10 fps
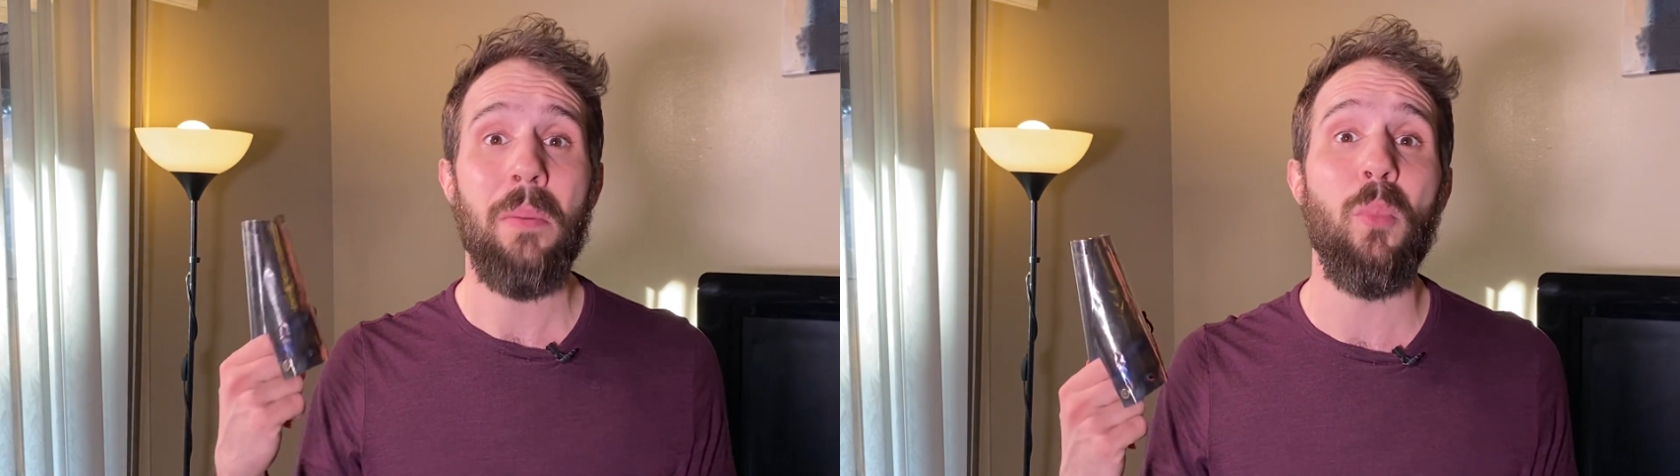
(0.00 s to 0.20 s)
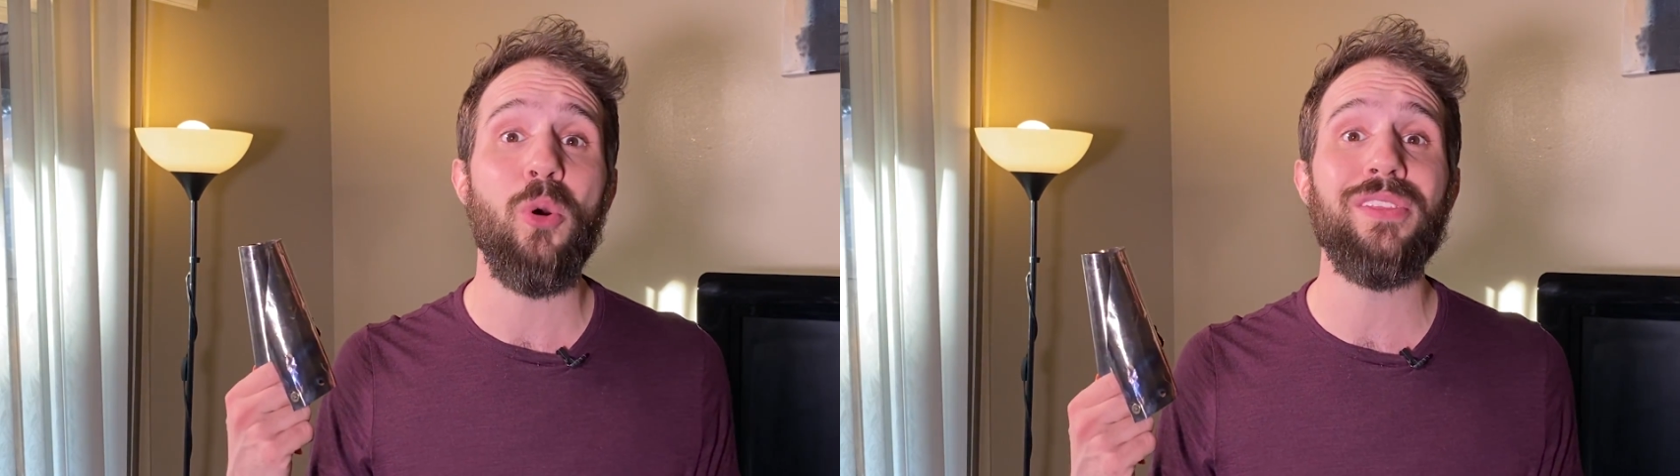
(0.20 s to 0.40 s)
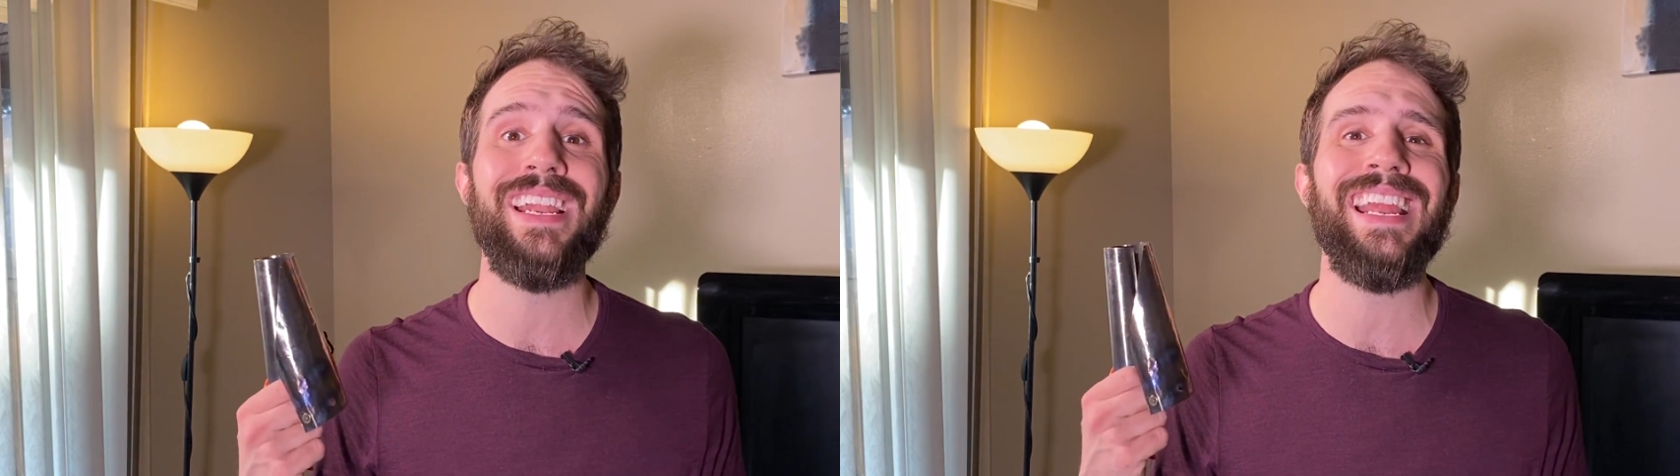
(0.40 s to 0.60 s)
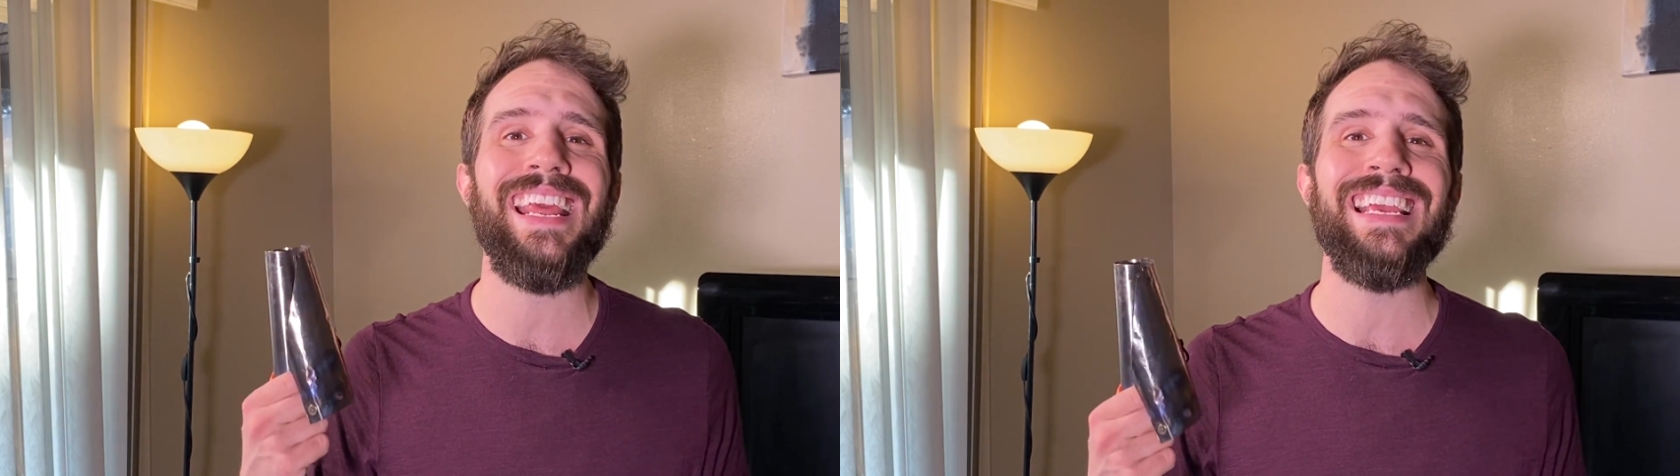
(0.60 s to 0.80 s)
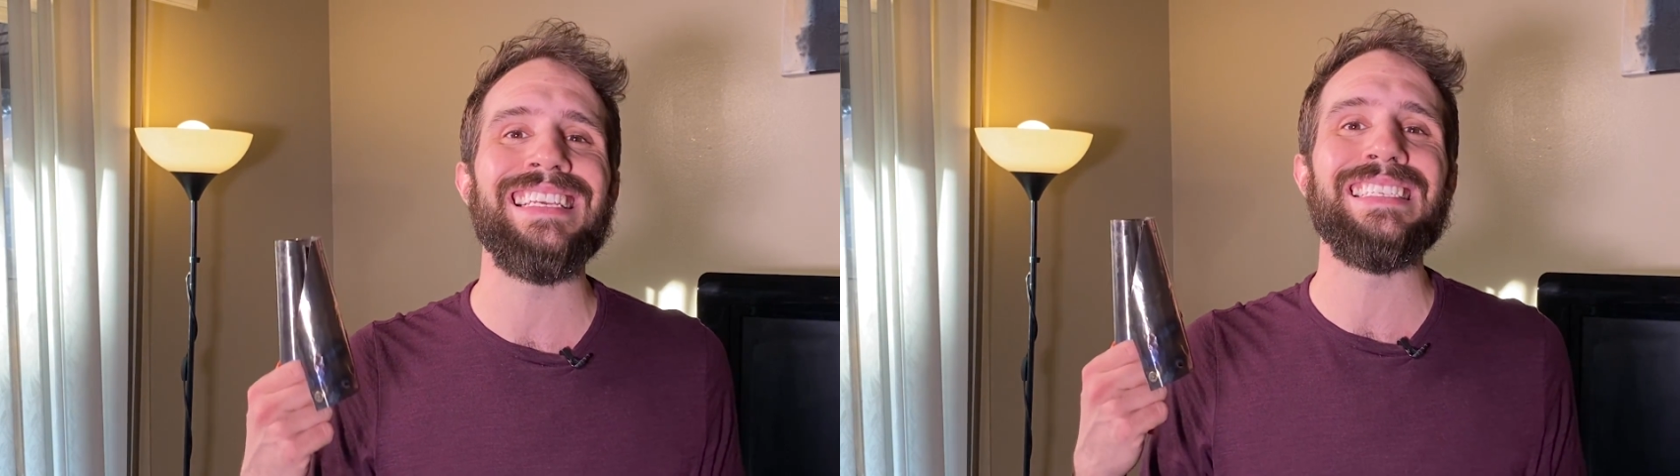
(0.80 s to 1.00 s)
more than
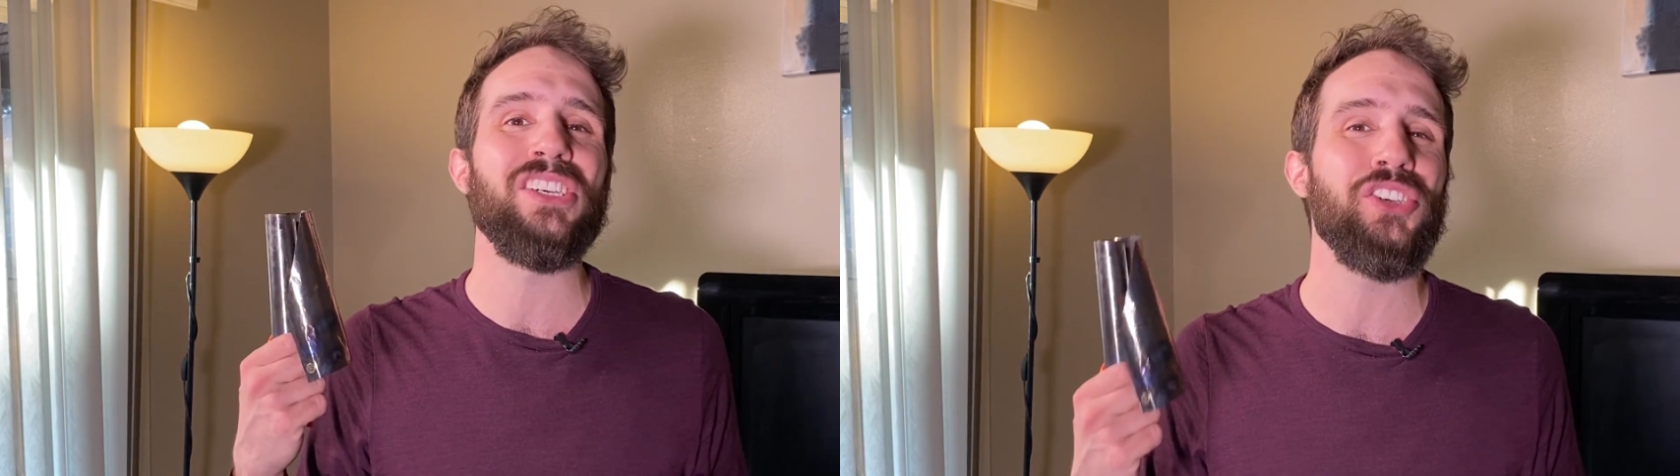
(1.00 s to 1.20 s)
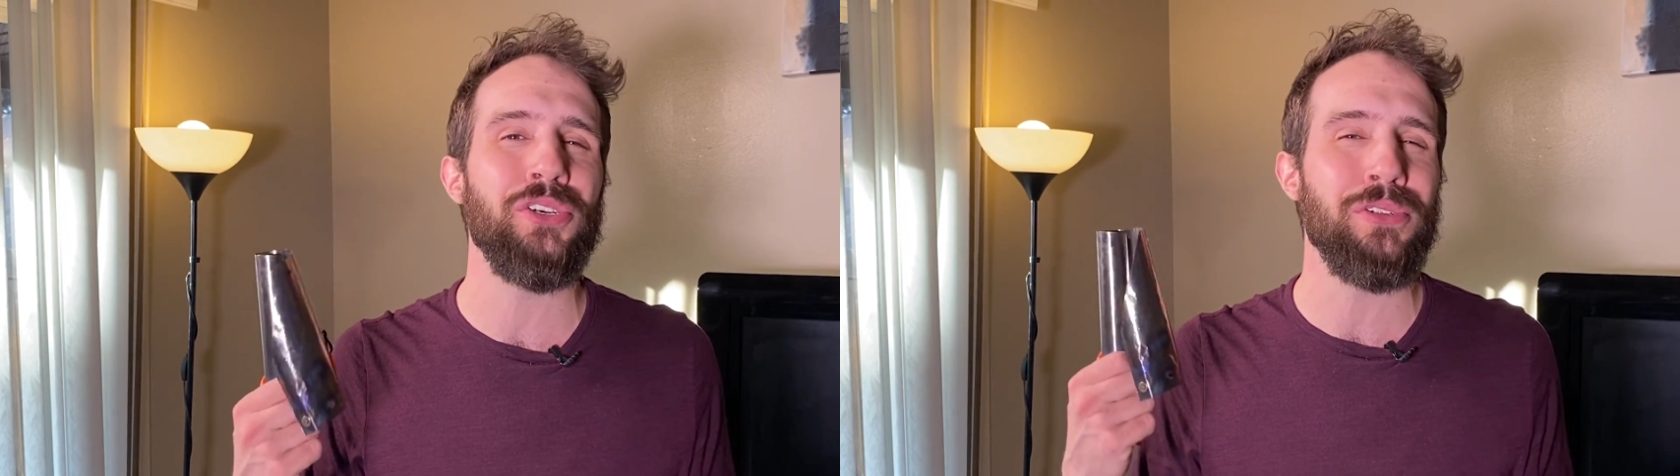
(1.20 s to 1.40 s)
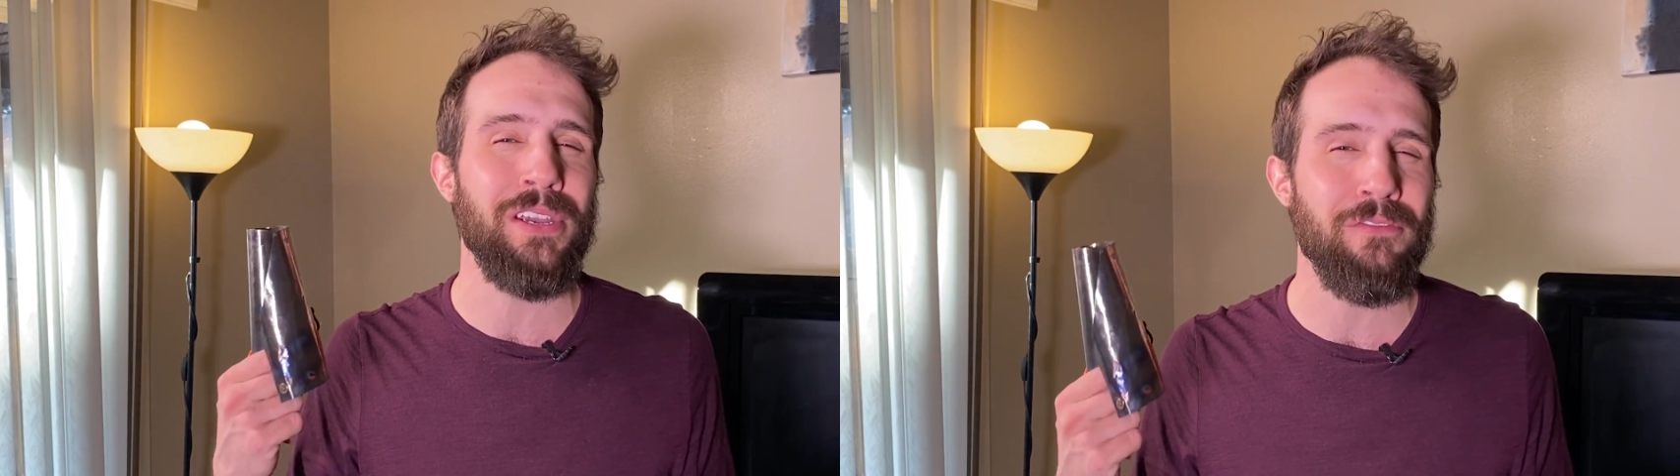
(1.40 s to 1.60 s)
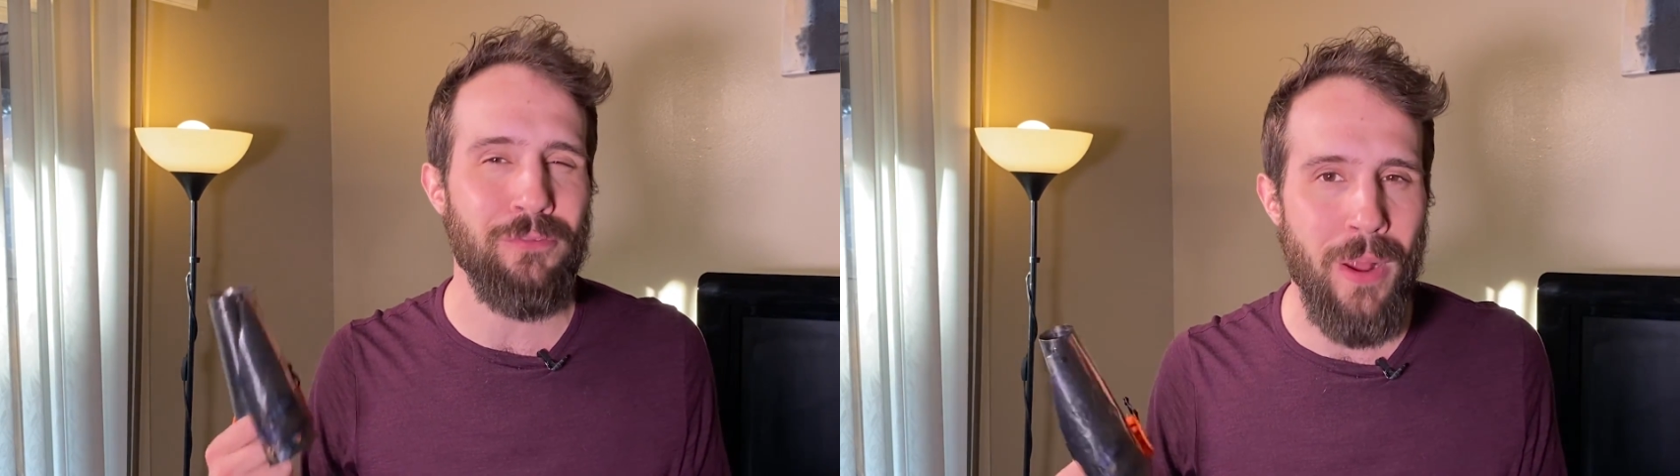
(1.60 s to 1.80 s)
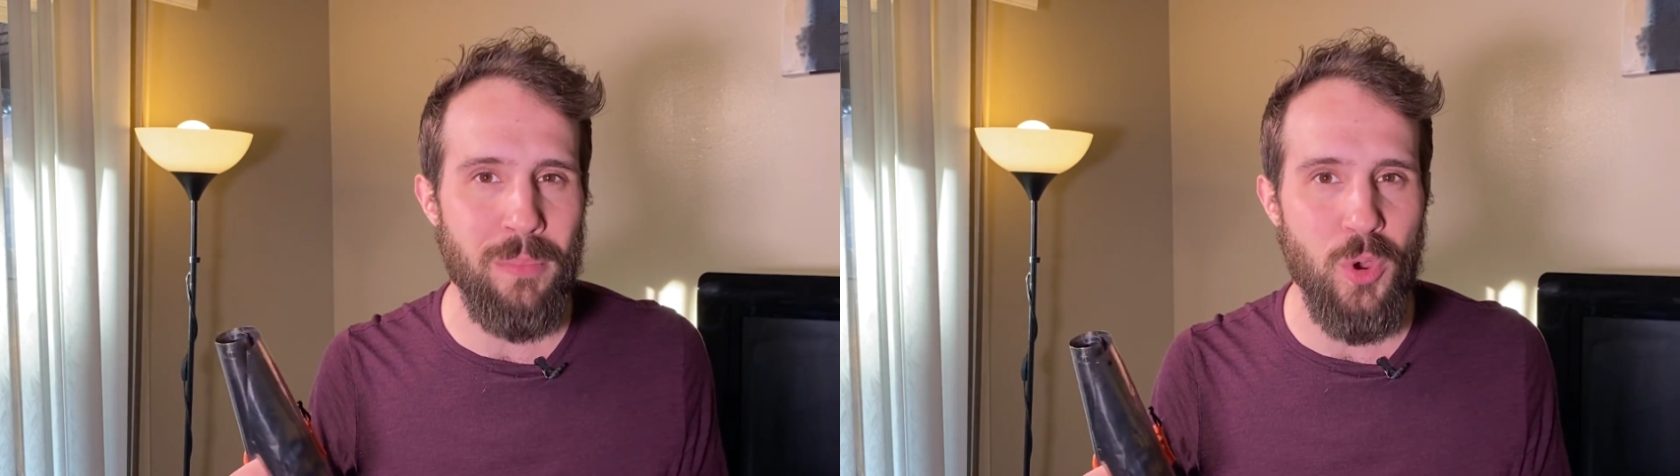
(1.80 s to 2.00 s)
it is shielding
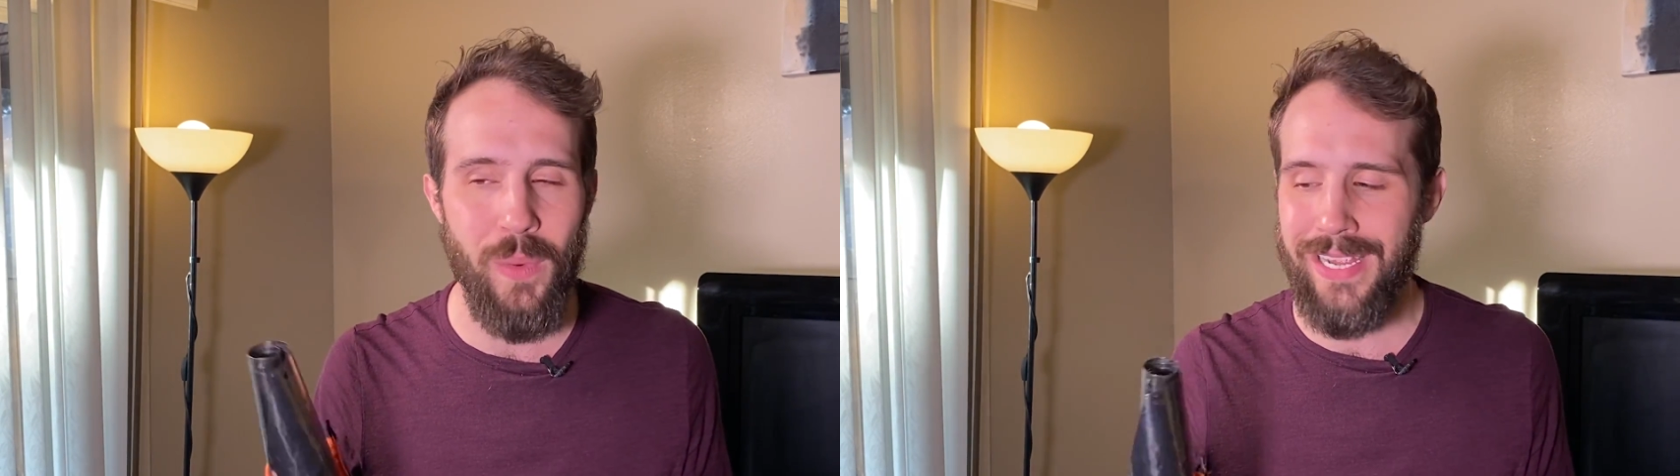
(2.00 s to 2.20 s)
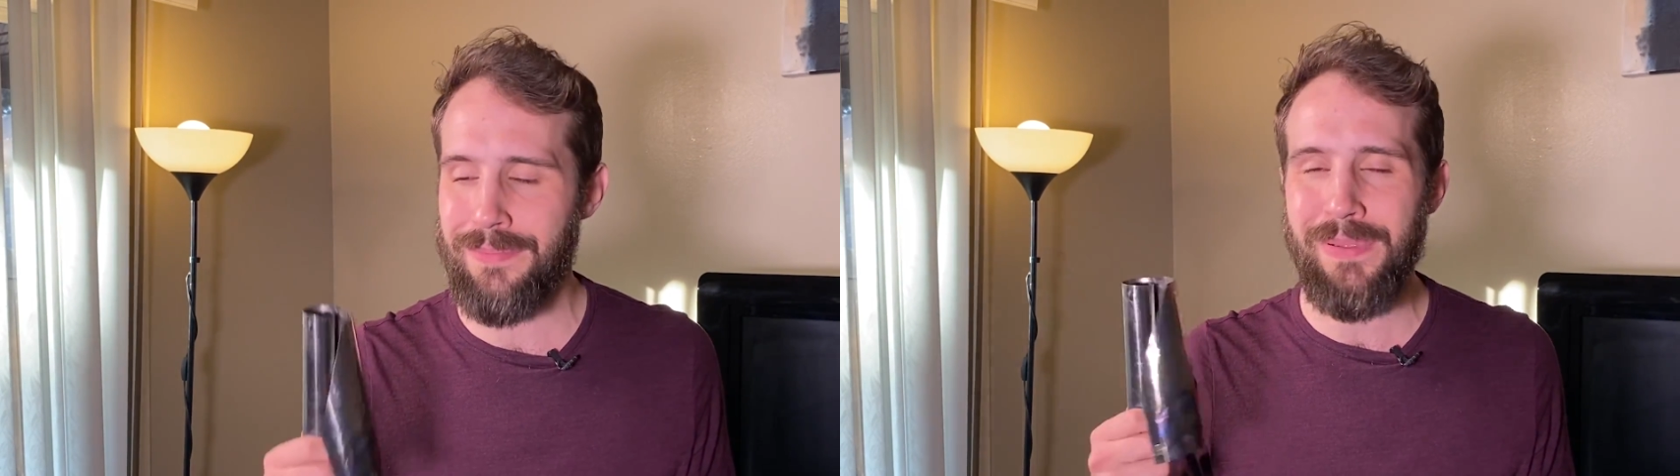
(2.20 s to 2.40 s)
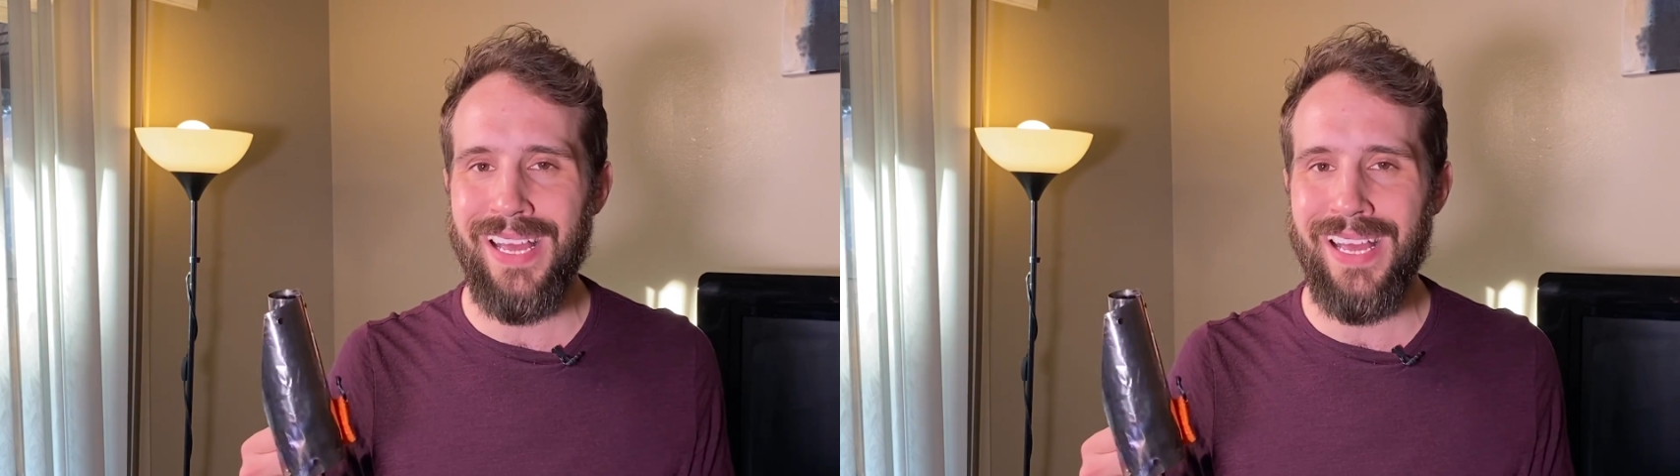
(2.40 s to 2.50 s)
from the wind.